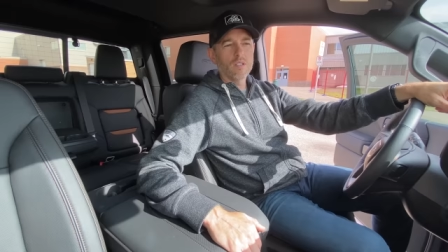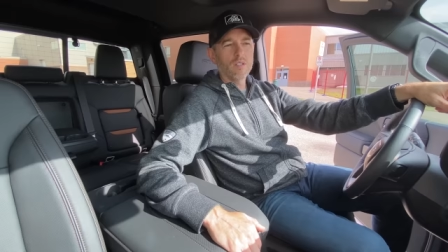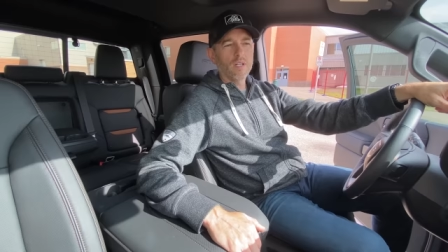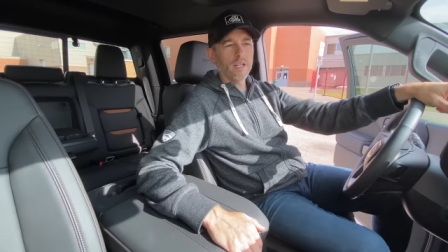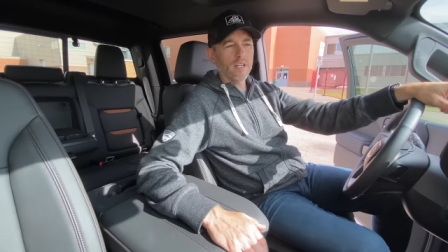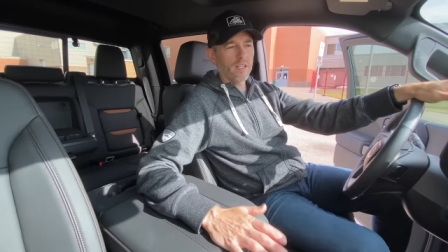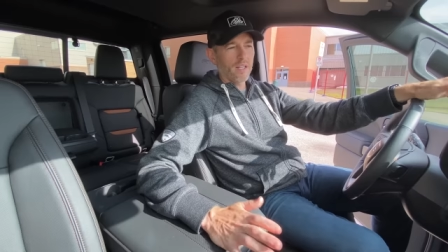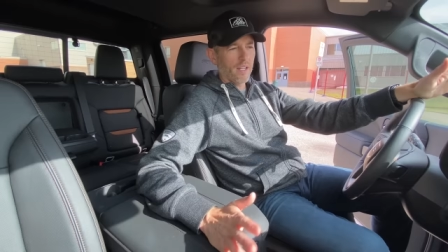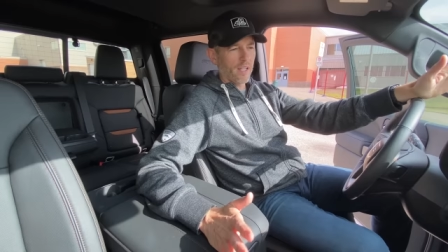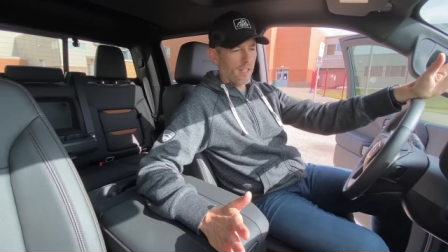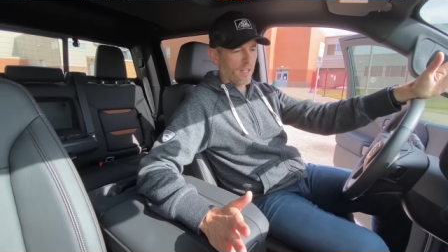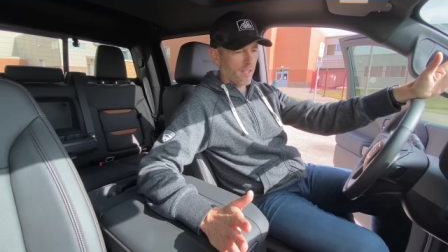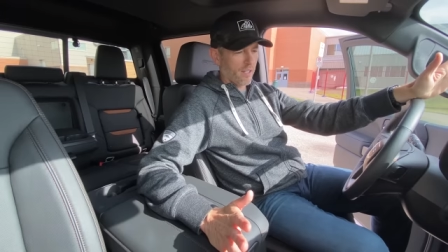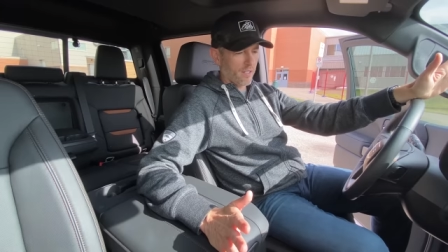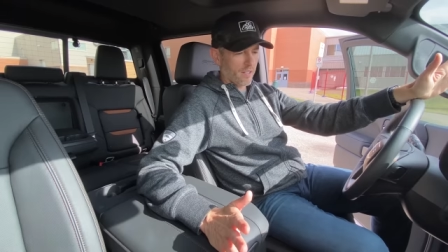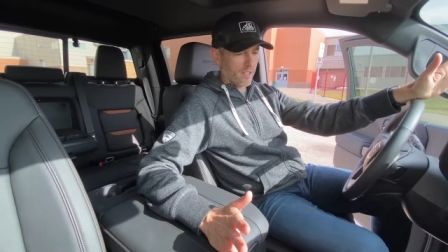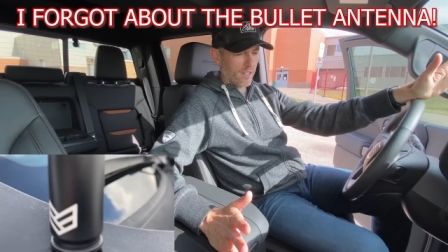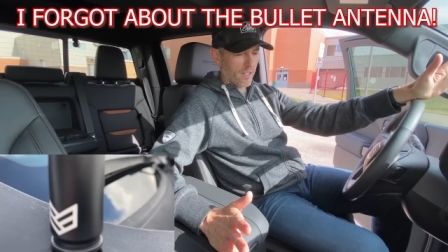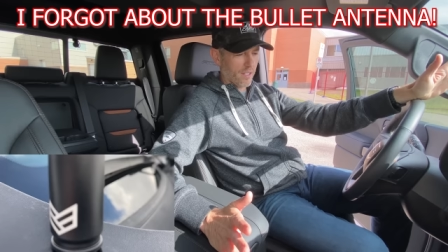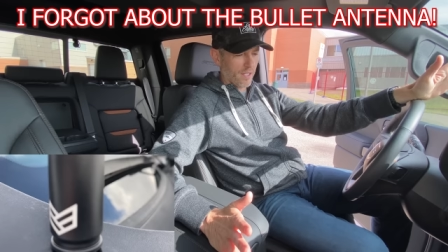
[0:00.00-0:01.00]
All right,
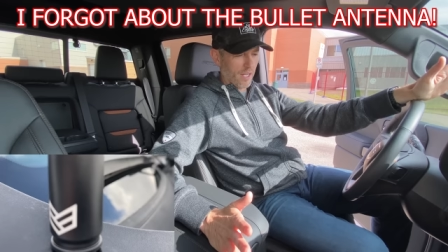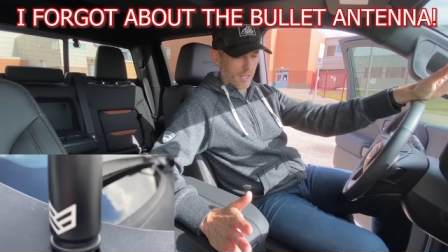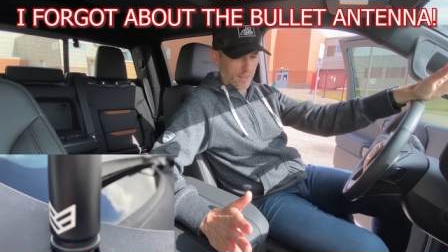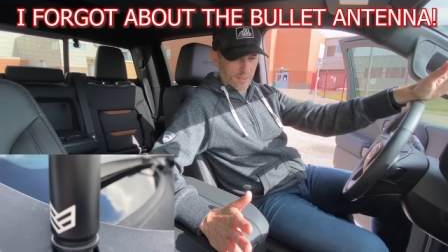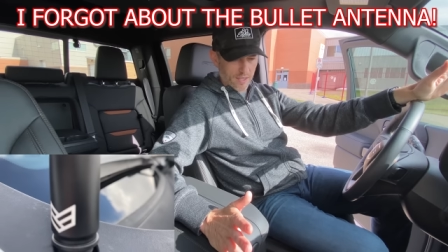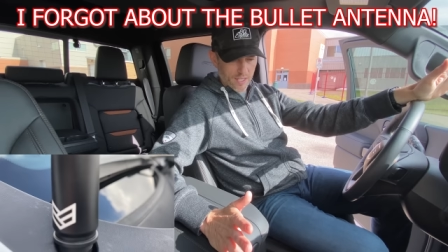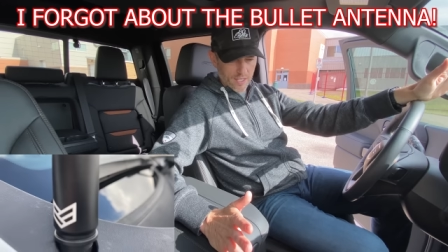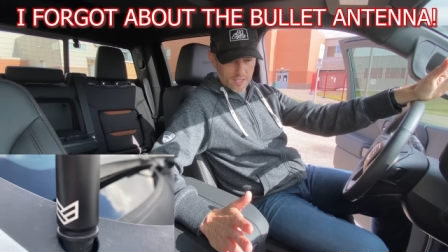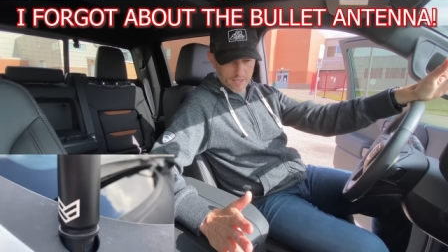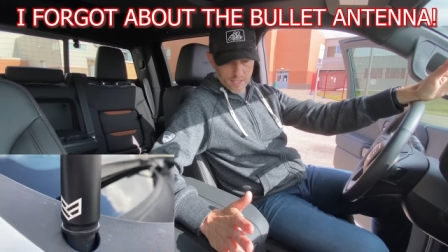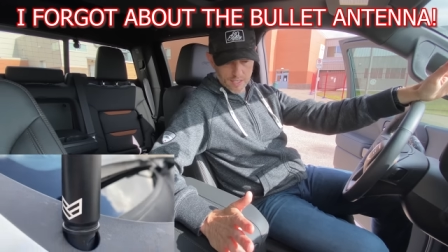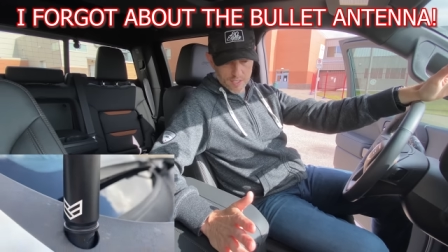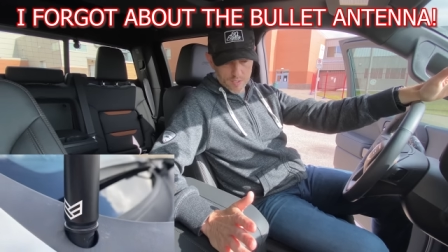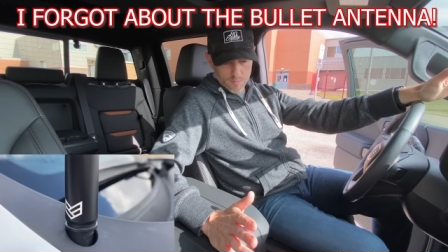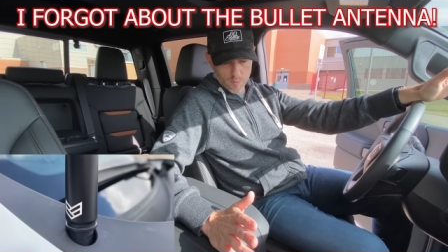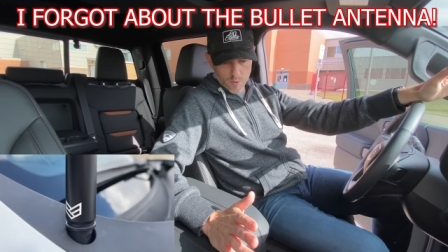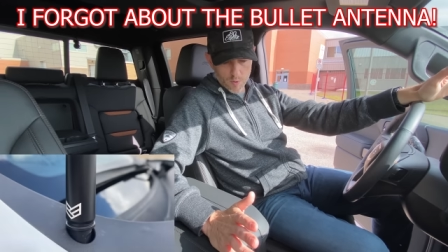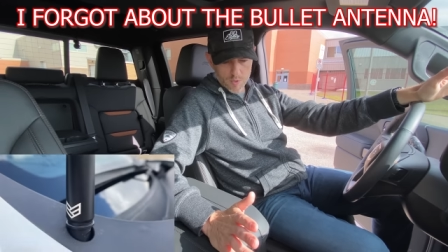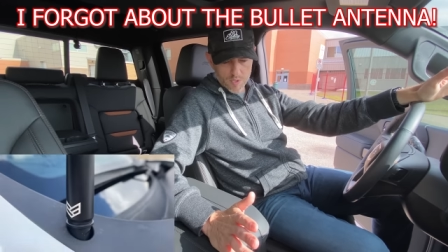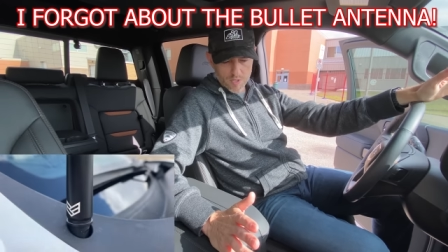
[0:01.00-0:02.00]
and I think that's
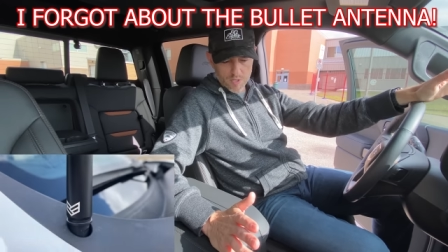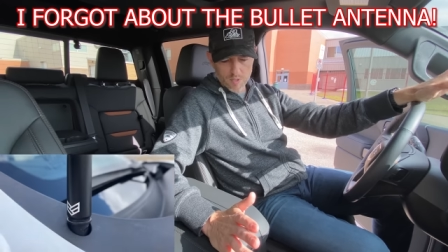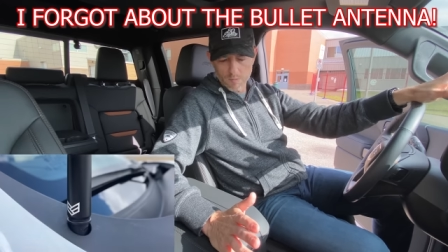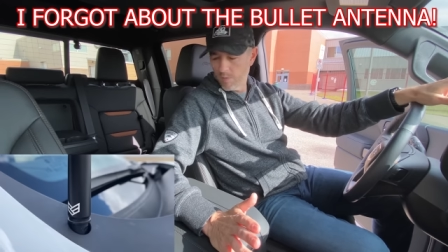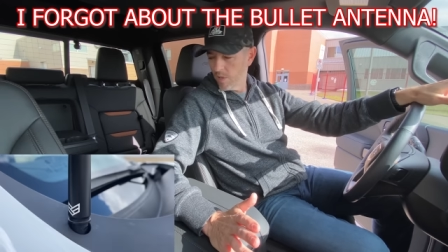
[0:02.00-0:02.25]
most of the